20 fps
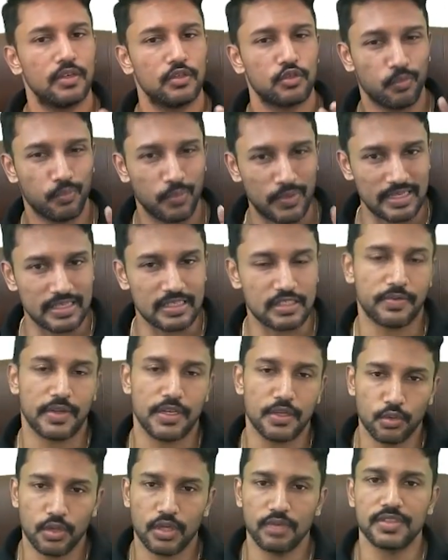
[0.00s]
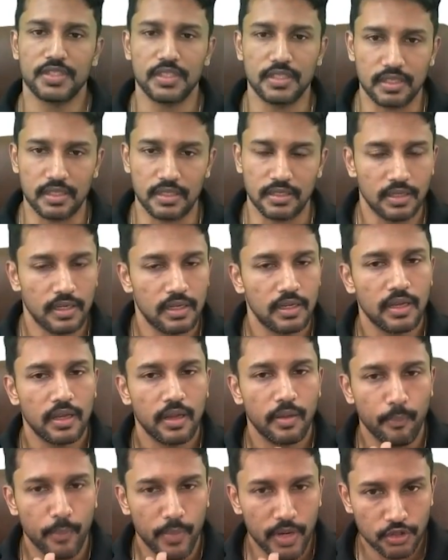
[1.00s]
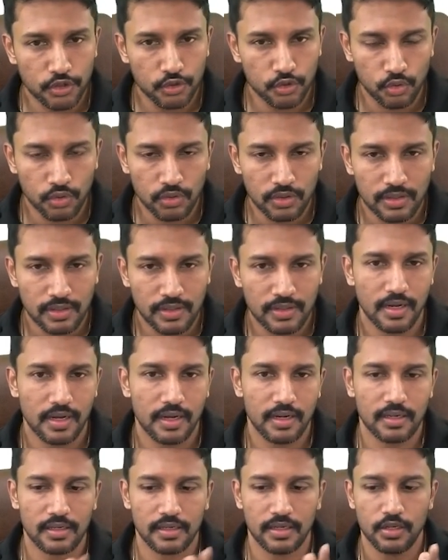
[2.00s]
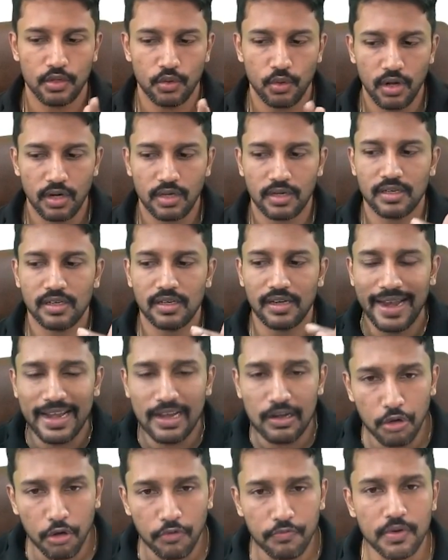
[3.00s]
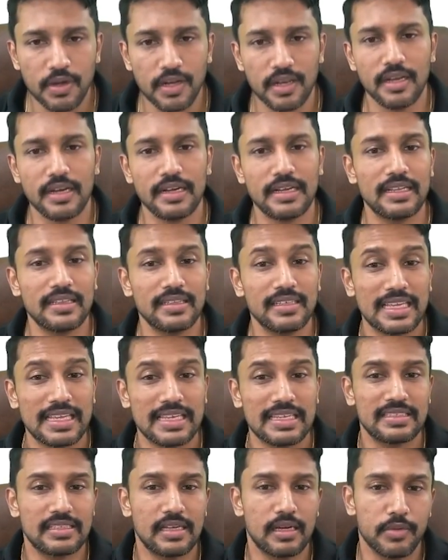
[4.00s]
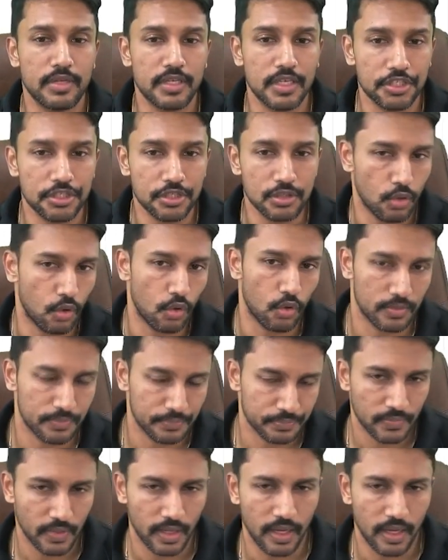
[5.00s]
So please, when you give GT, make sure that you are kind of creating the examination hall.